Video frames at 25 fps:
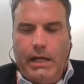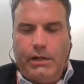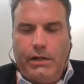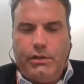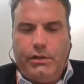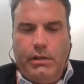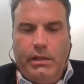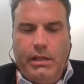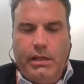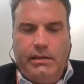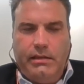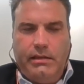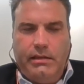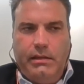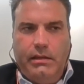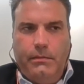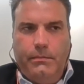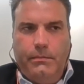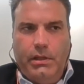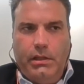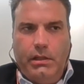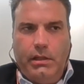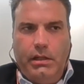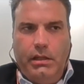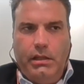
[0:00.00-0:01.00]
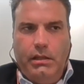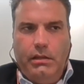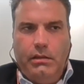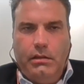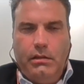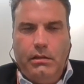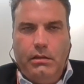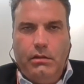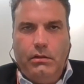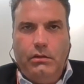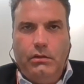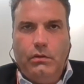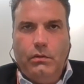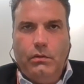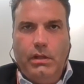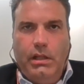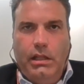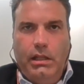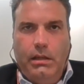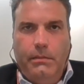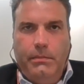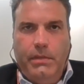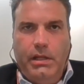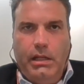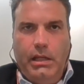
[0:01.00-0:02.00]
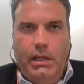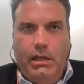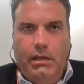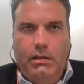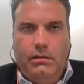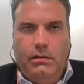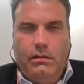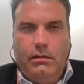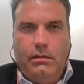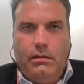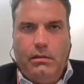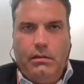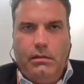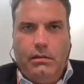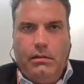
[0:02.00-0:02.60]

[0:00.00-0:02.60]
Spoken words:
actually has the ability to eliminate